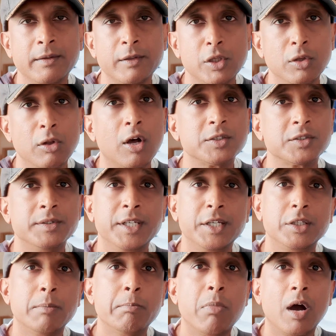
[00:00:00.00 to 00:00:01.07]
You'll also need
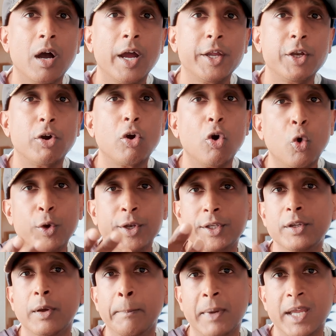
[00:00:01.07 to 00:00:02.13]
to buy your own
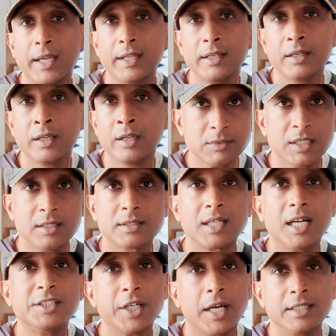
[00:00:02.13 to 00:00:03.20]
domain,
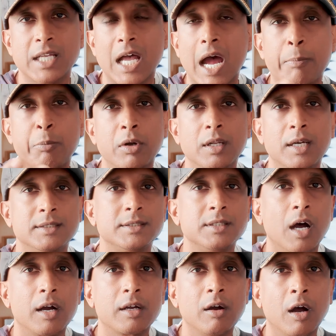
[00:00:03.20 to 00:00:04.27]
such as
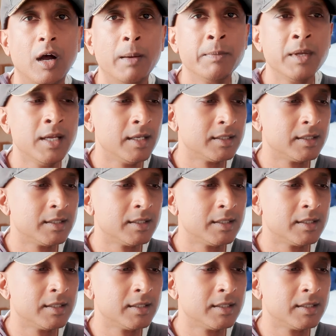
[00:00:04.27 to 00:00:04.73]
aprilus.com.